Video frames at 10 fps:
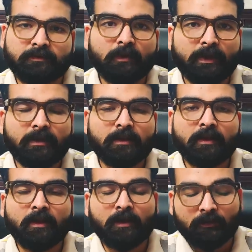Okay.
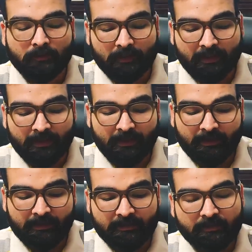So the thing
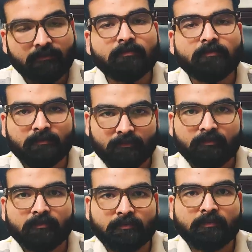here is
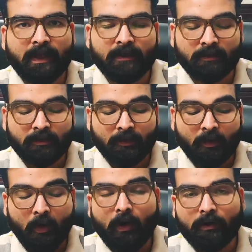that,
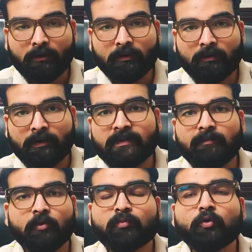or let's
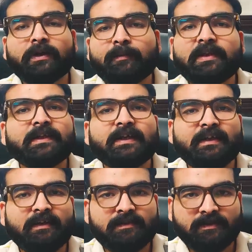suppose moon
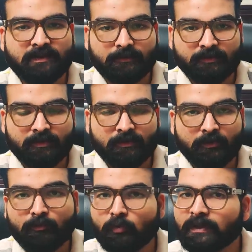debilitated in 6th house.
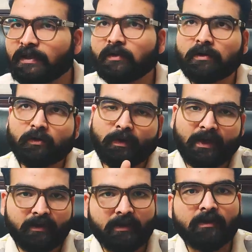So moon cannot look
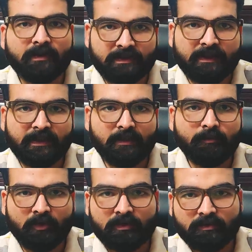at the Ascendant
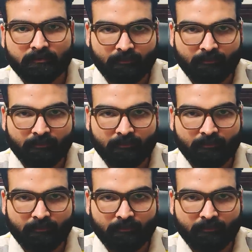because